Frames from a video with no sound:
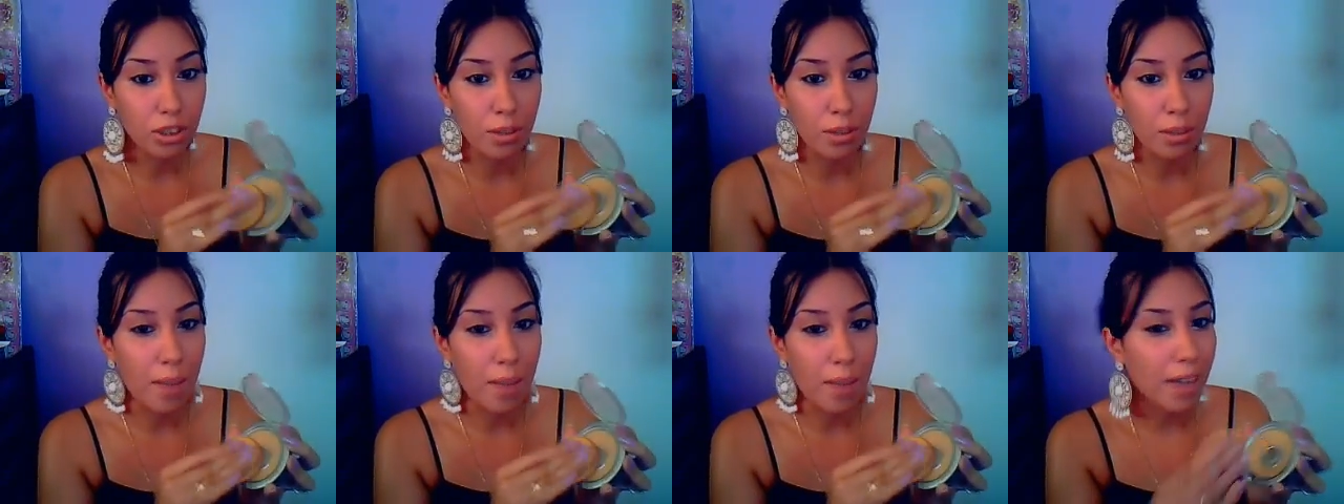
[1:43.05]

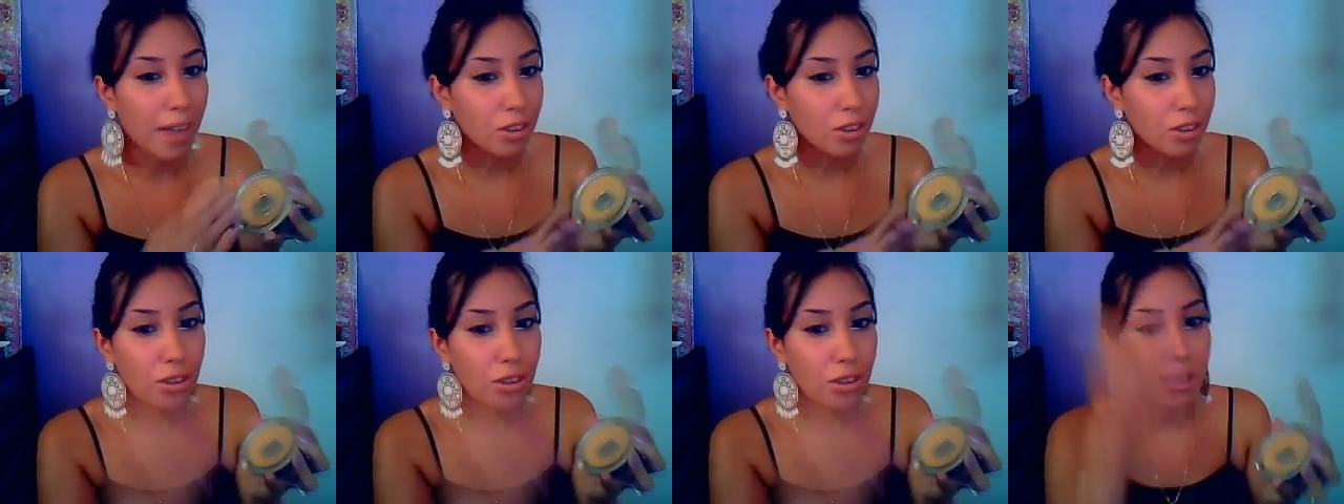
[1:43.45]
I'm
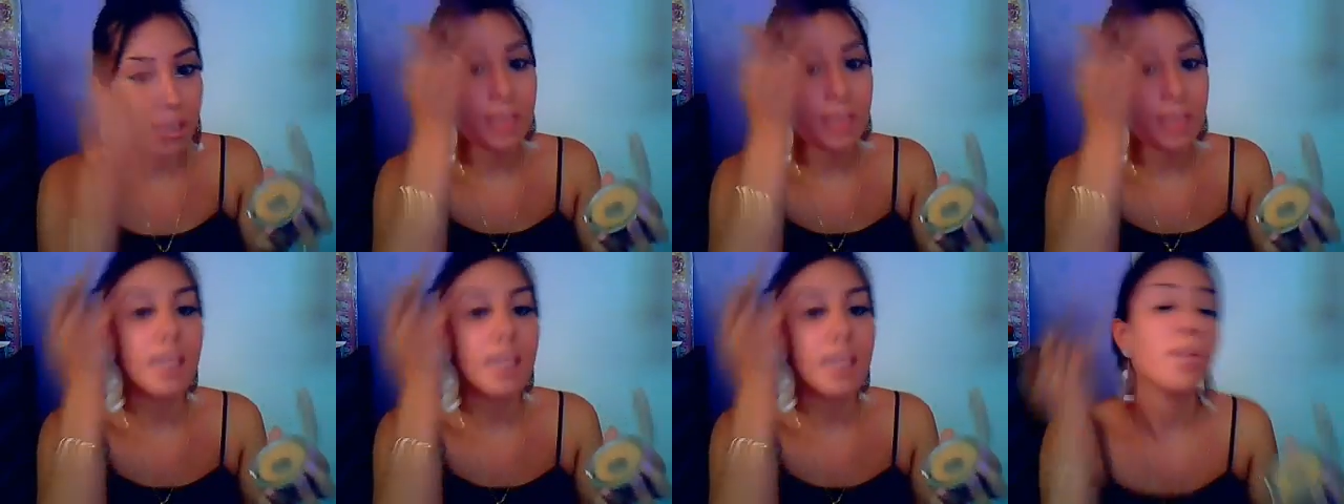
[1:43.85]
actually just gonna
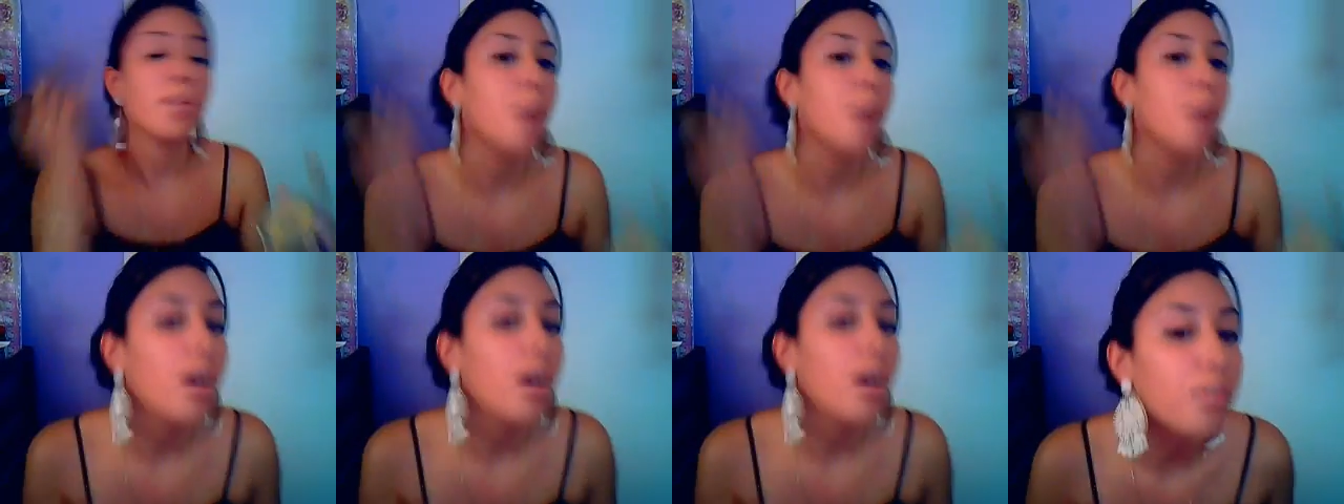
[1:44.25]
take the
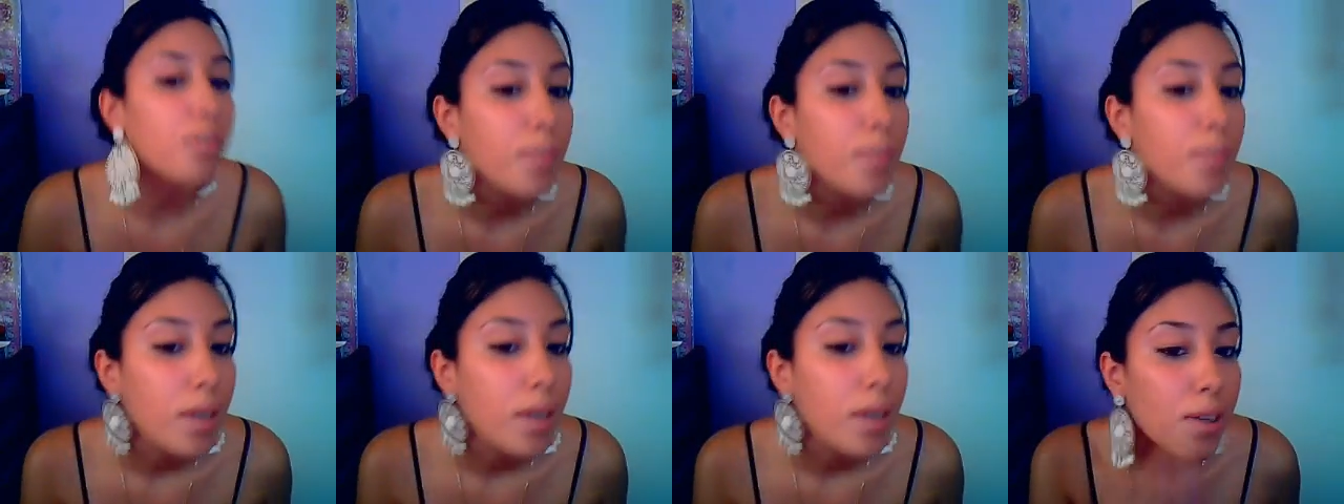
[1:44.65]
puff
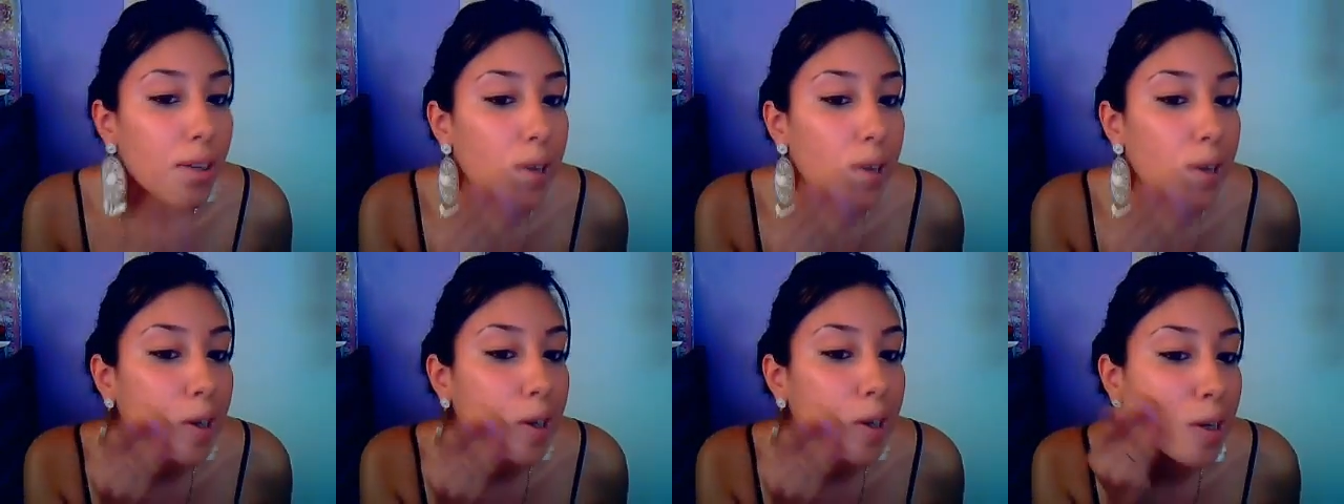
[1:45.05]

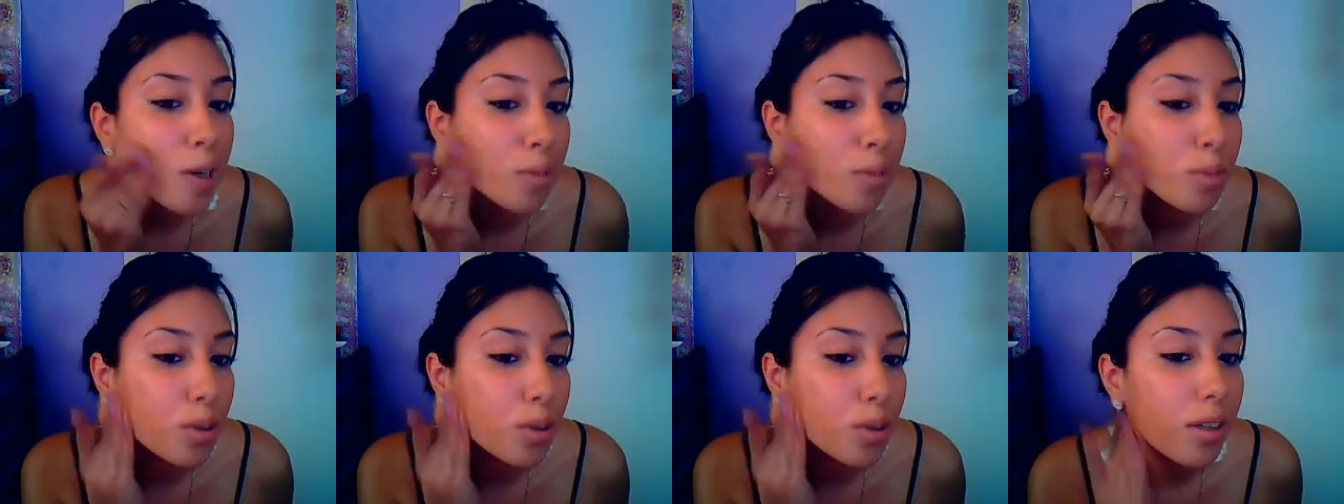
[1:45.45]
that it
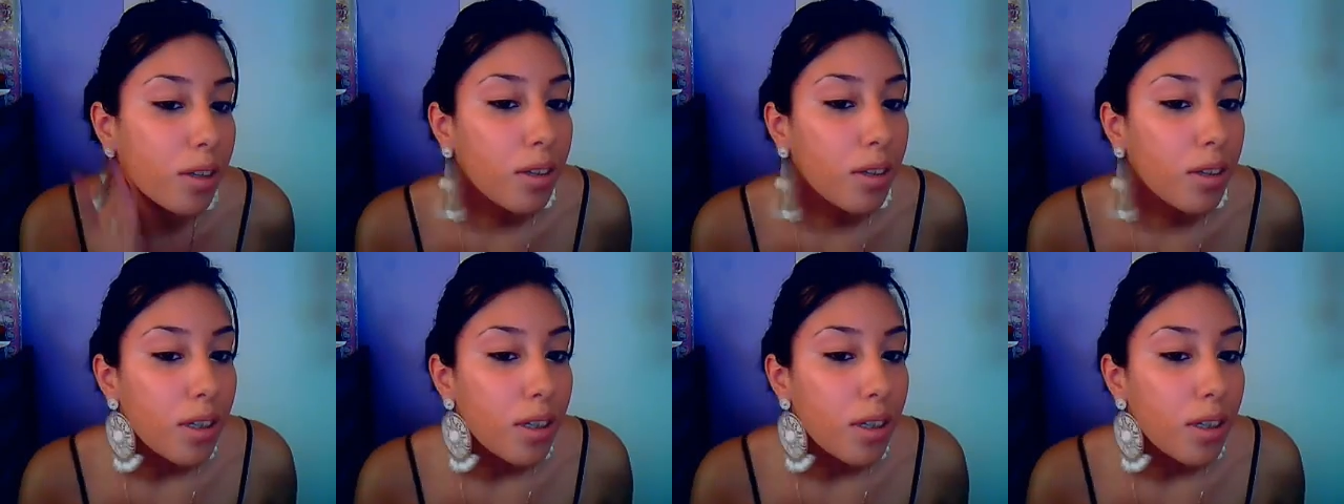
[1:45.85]
comes with.